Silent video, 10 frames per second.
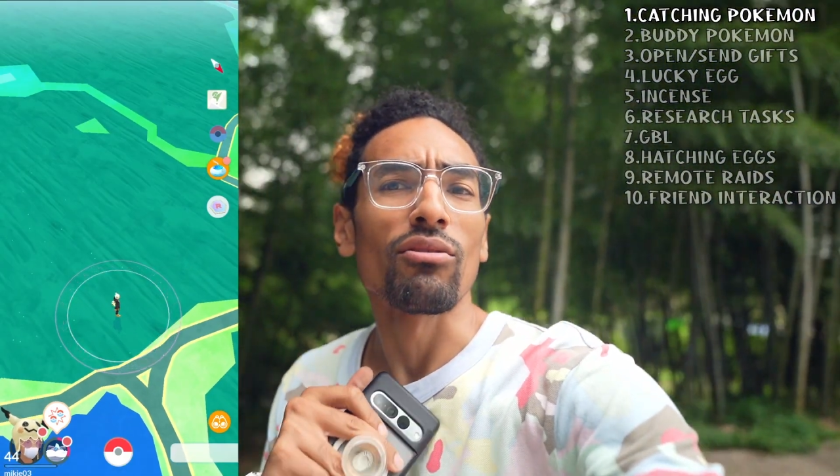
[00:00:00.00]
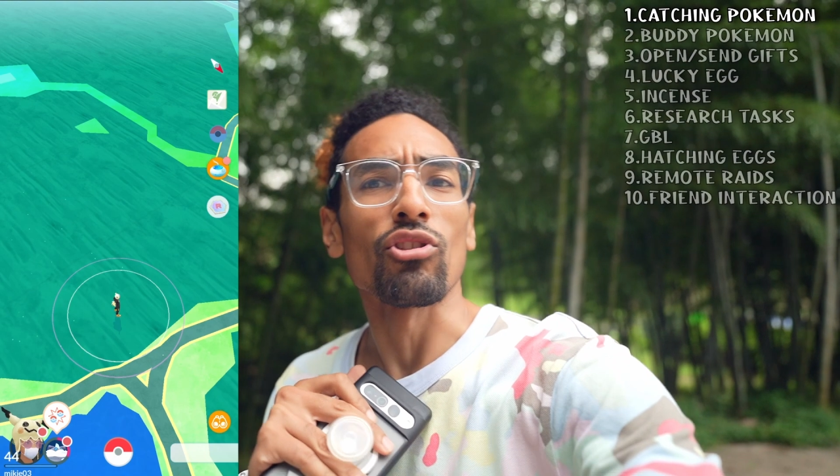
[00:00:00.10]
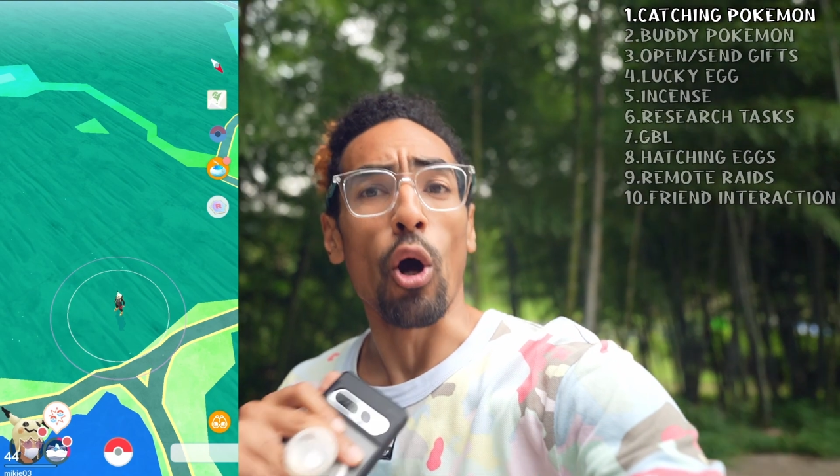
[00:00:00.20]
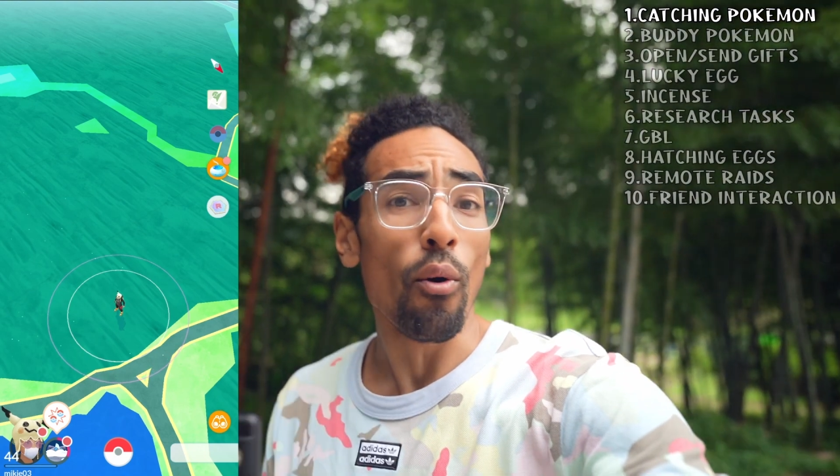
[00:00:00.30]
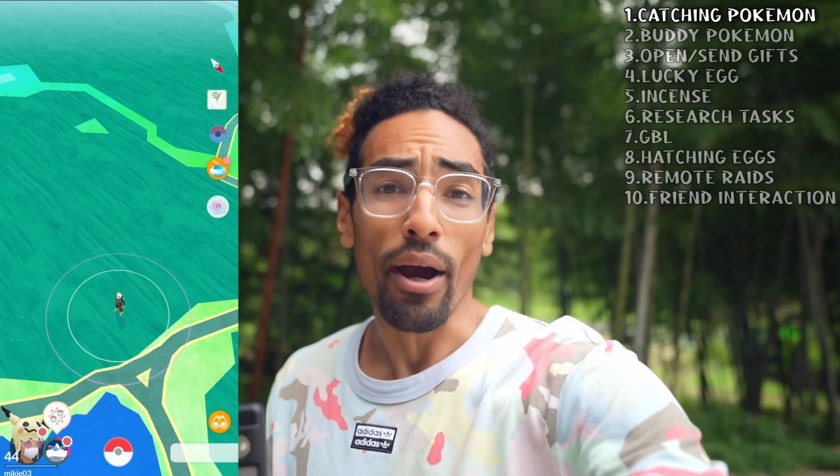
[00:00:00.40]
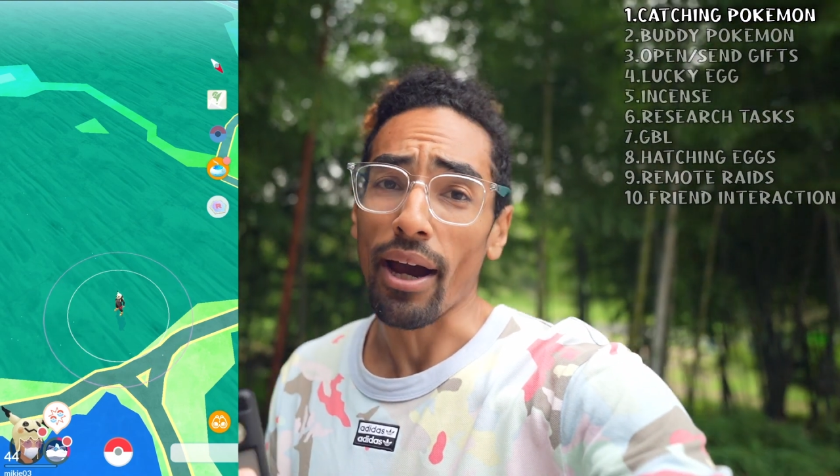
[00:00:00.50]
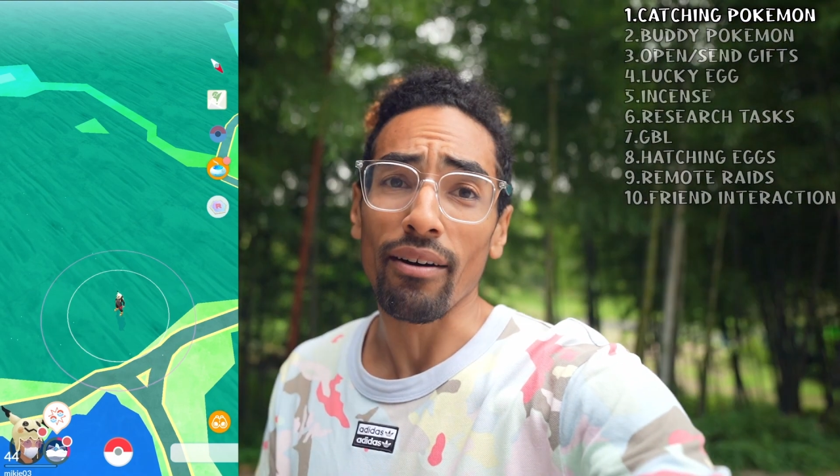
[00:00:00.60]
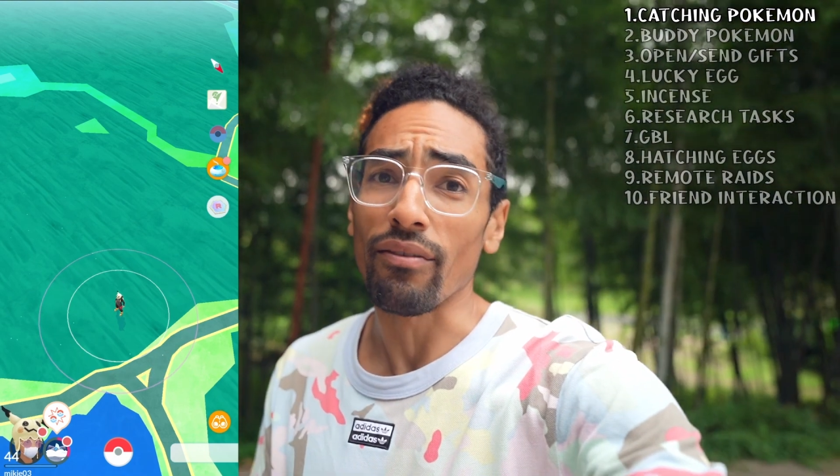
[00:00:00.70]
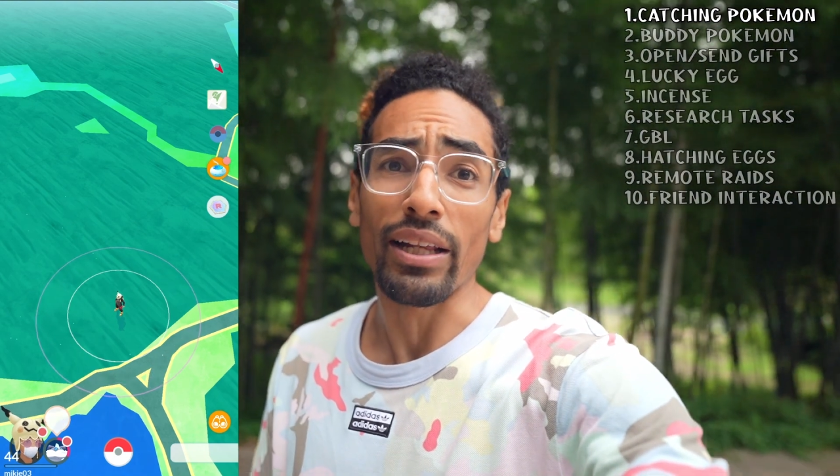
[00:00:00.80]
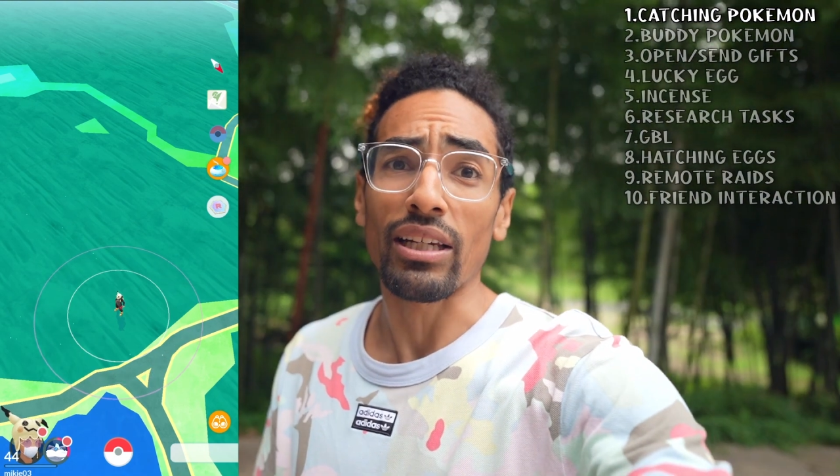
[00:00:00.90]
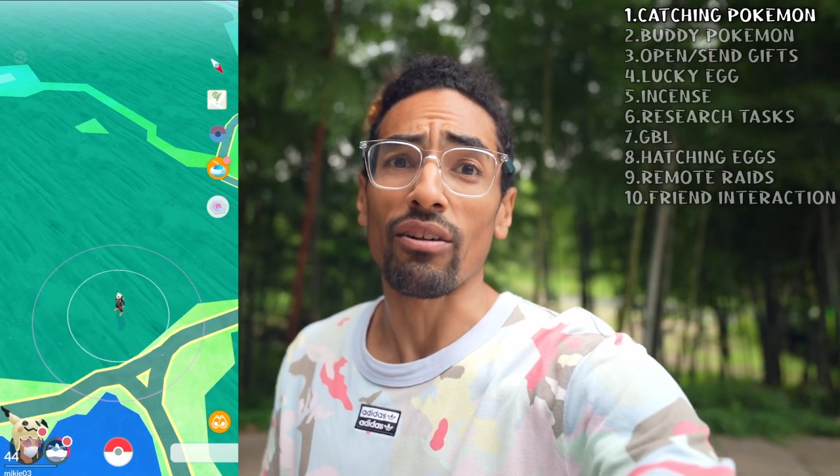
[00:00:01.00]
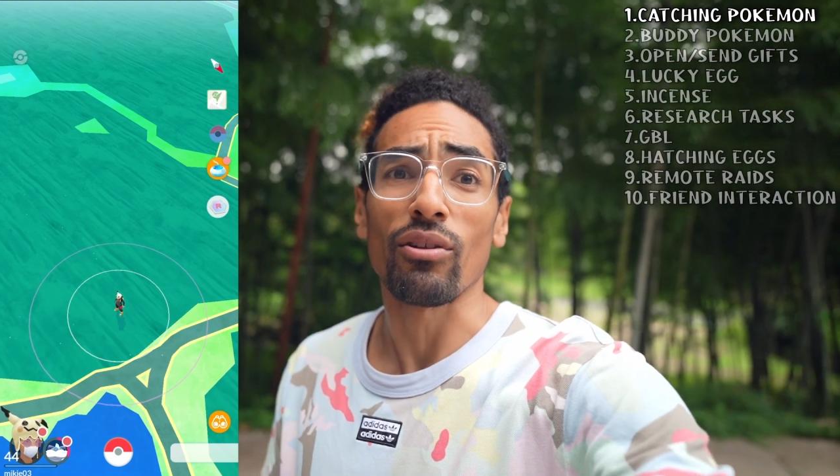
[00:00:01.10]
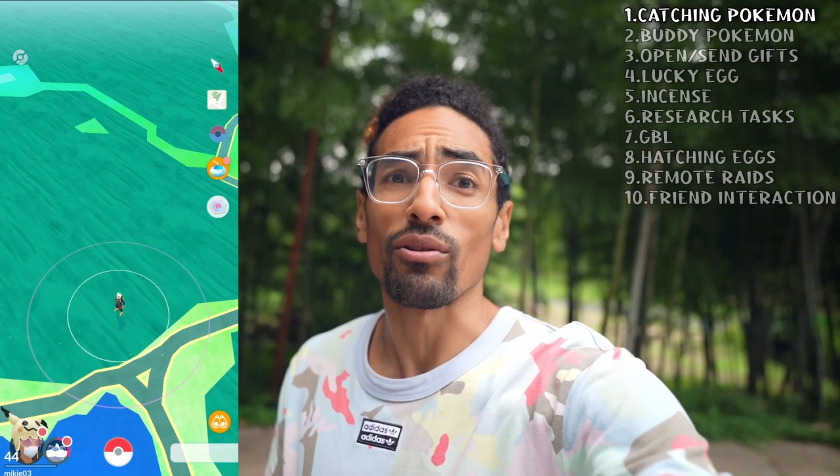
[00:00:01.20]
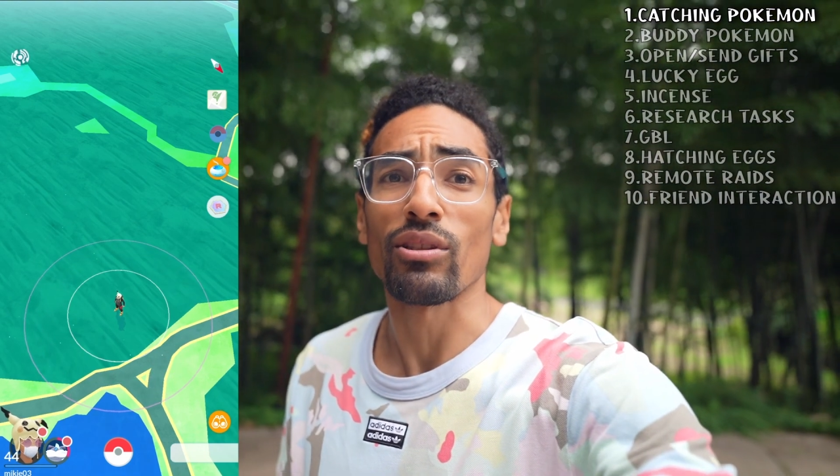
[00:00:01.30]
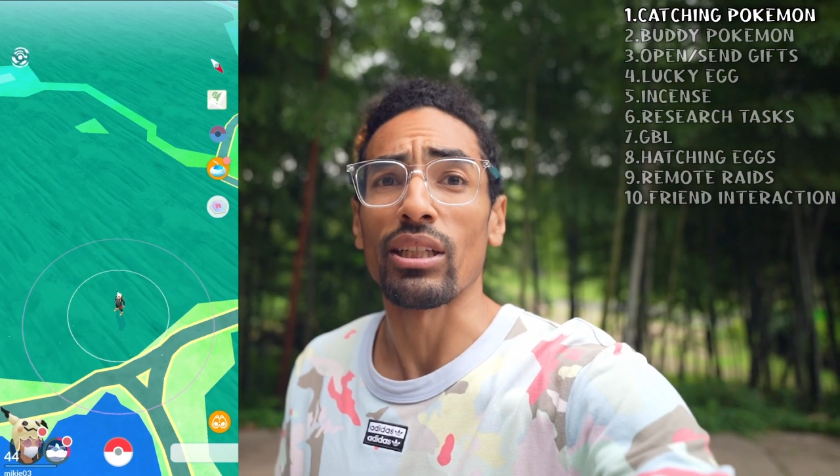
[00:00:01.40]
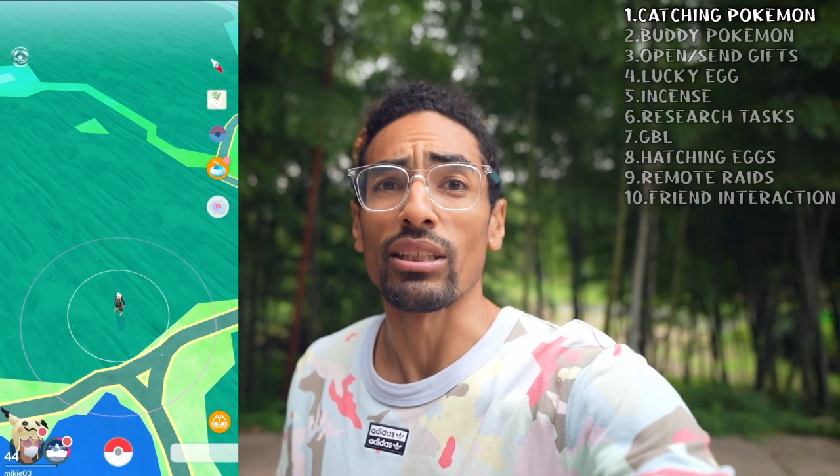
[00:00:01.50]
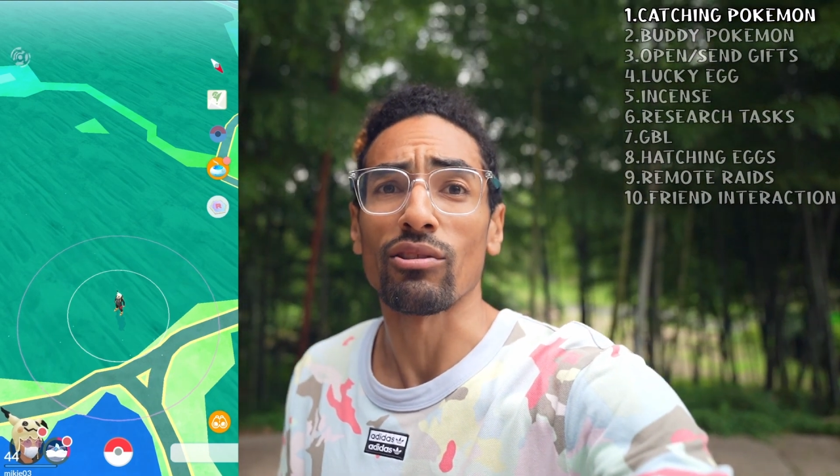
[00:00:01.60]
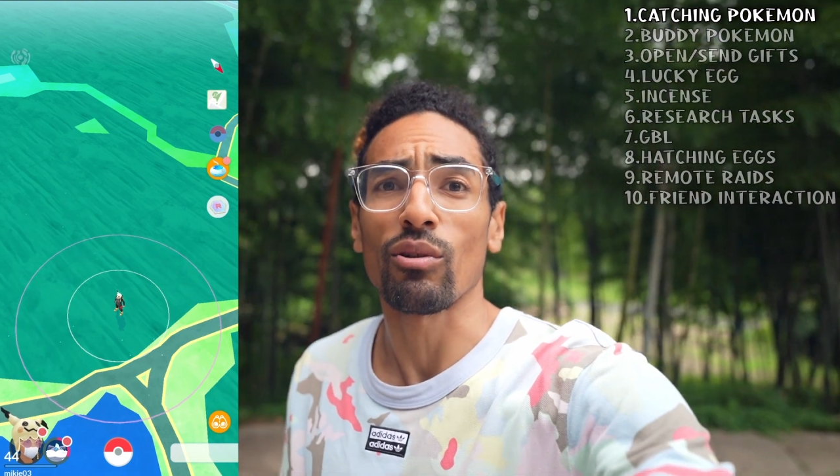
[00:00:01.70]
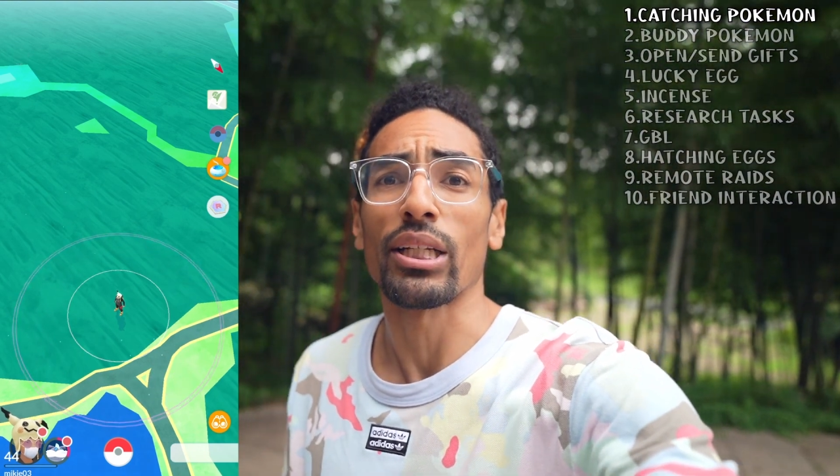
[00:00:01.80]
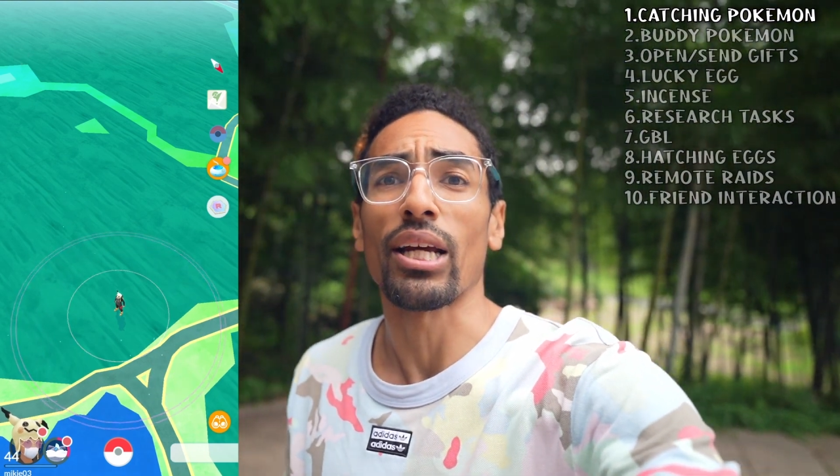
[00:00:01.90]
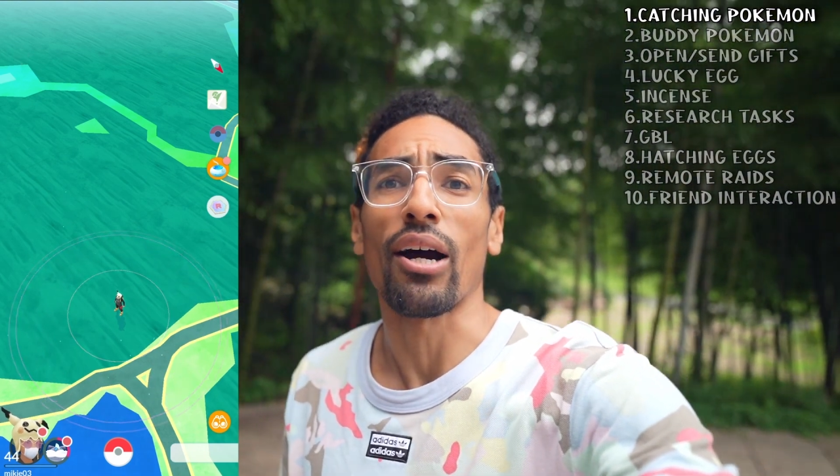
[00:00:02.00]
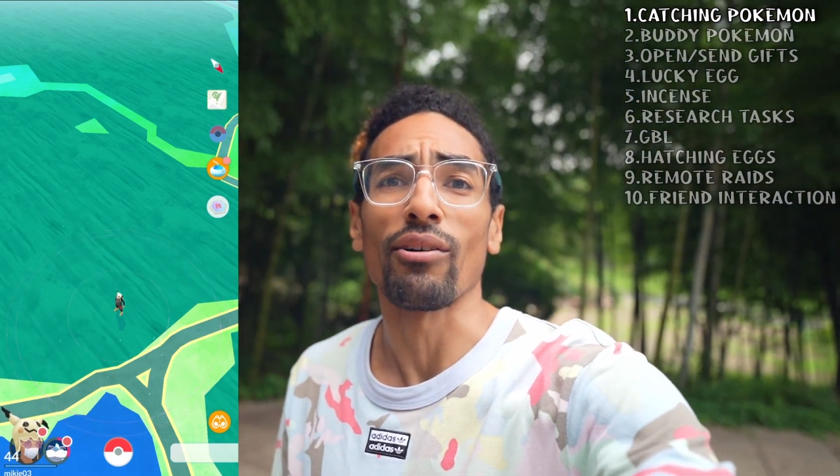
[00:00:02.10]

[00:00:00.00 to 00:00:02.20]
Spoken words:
don't have any of those things right now.